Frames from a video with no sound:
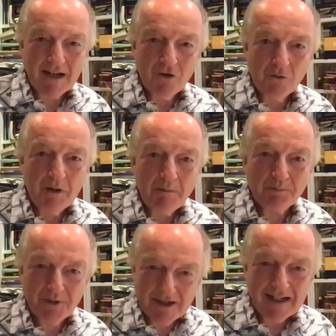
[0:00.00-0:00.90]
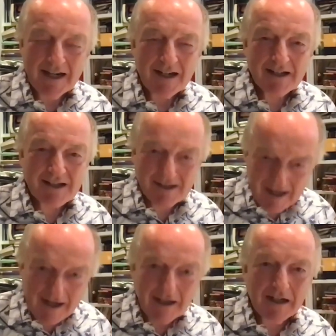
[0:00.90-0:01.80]
They're normally pretty
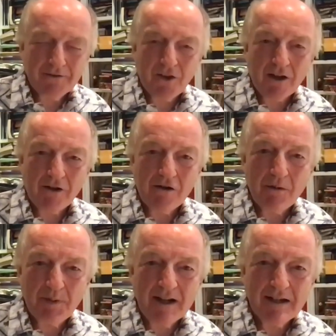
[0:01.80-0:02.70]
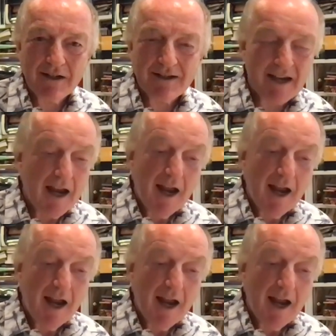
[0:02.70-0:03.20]
standing for their own opinions.